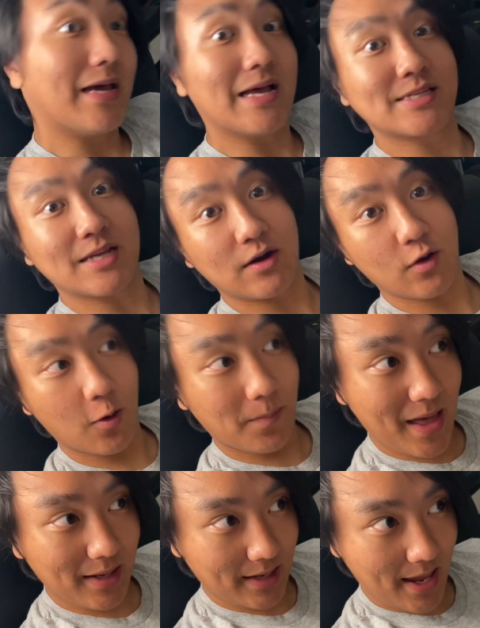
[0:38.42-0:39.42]
it's gonna go
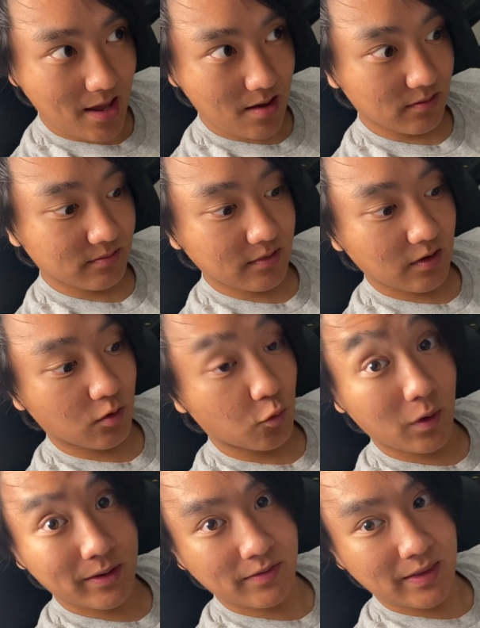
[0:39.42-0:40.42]
back down, or
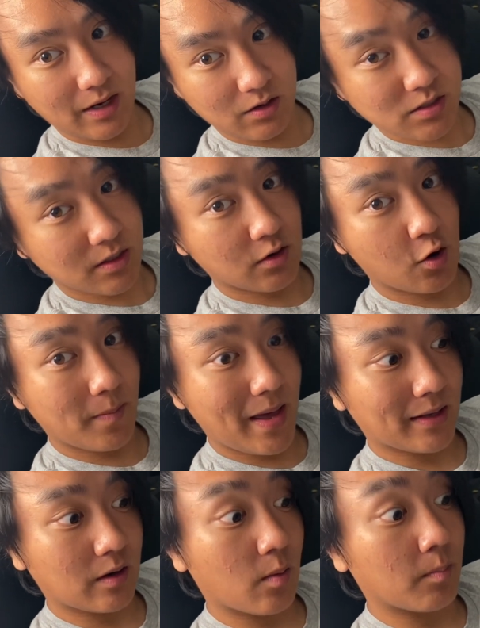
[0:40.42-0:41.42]
one of the ears is gonna go
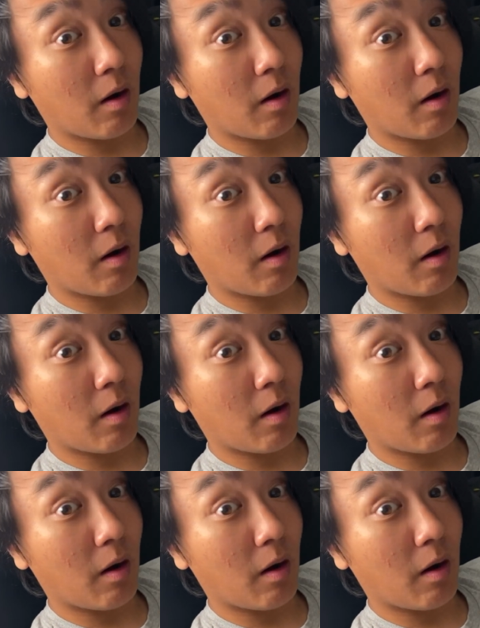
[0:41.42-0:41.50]
back down.